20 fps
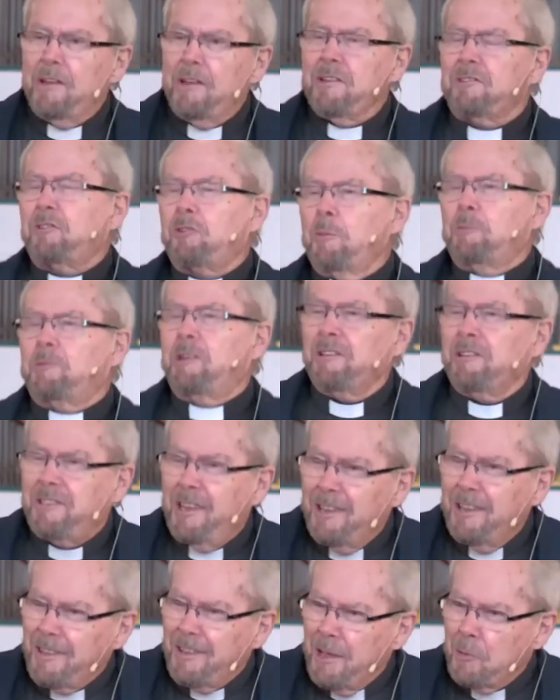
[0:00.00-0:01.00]
No wonder
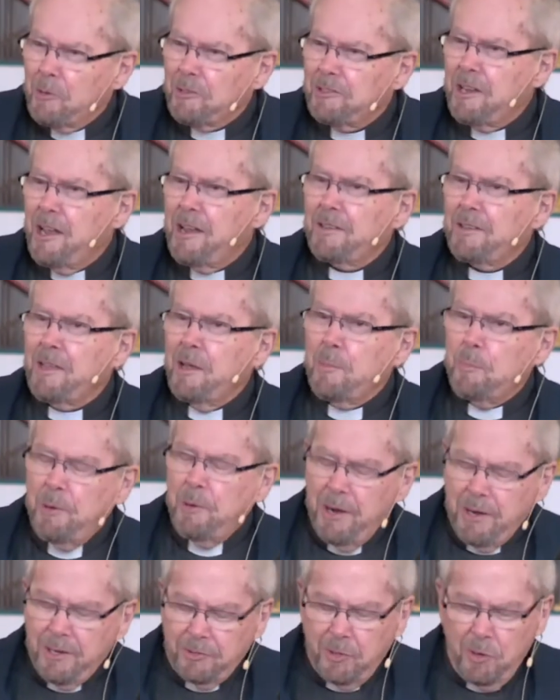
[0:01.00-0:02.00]
Scripture said they were
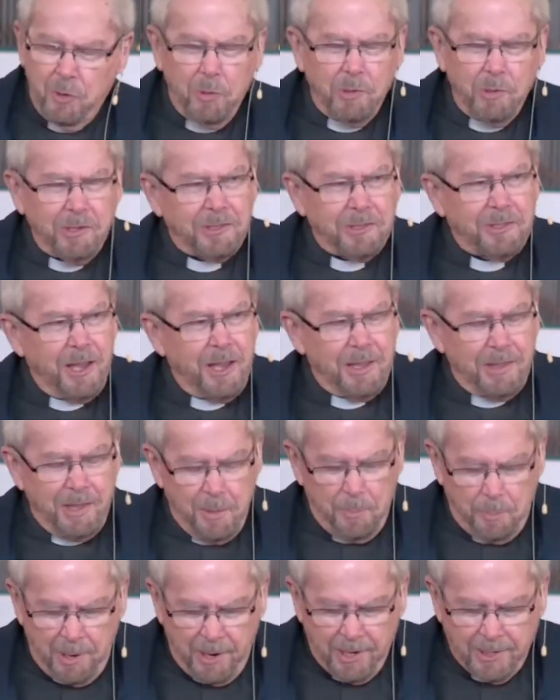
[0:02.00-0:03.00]
saying their prayers. Who wouldn't
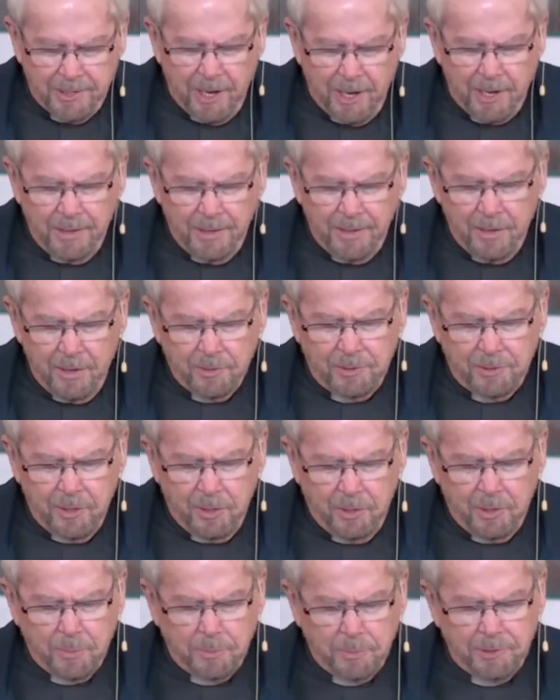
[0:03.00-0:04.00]
say their prayers under
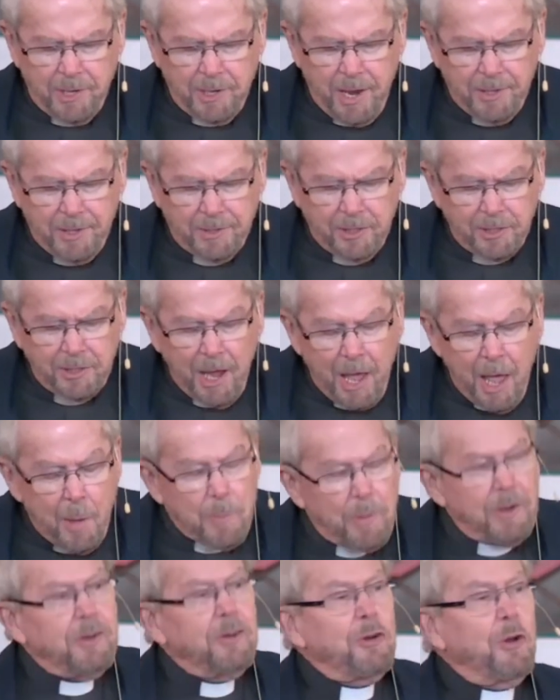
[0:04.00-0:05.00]
those
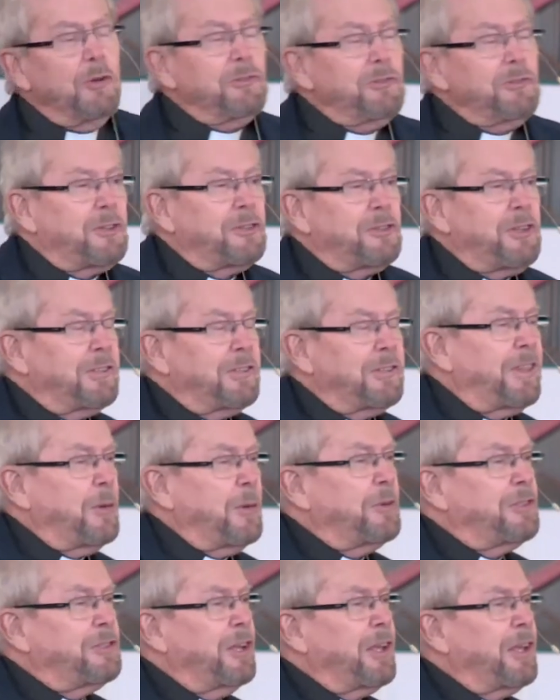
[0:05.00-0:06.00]
circumstances? But it also
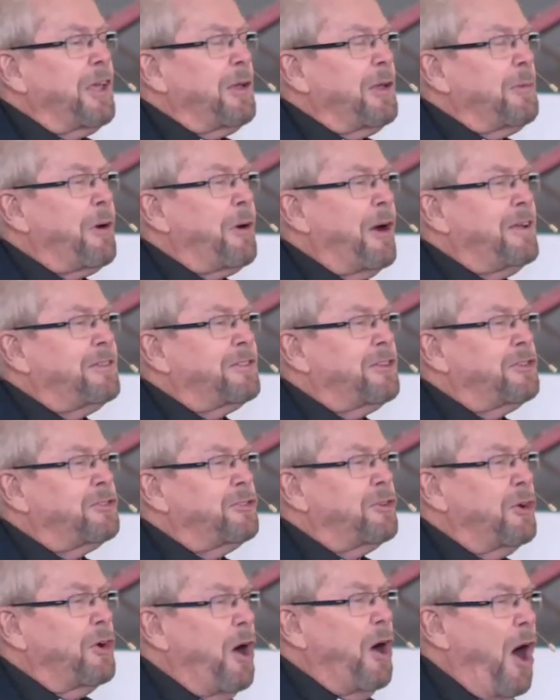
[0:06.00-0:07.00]
says they were singing
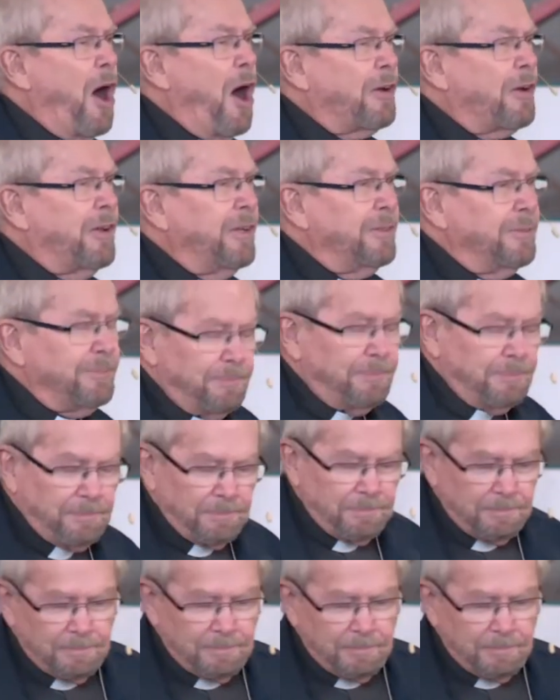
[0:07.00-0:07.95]
praises to God.